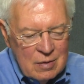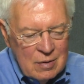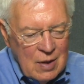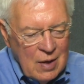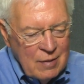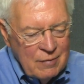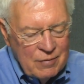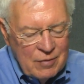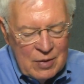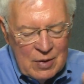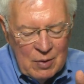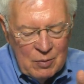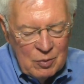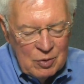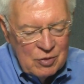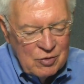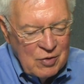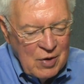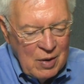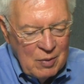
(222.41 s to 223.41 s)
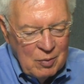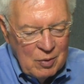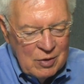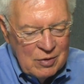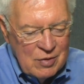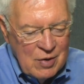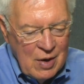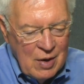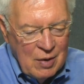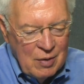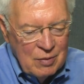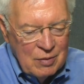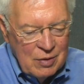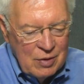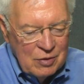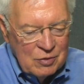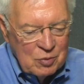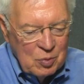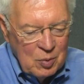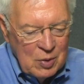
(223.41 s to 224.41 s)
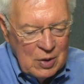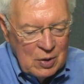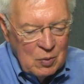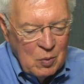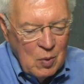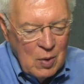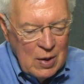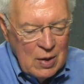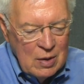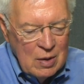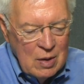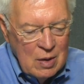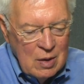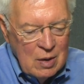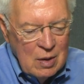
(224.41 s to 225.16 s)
I forget which day it was now this week, when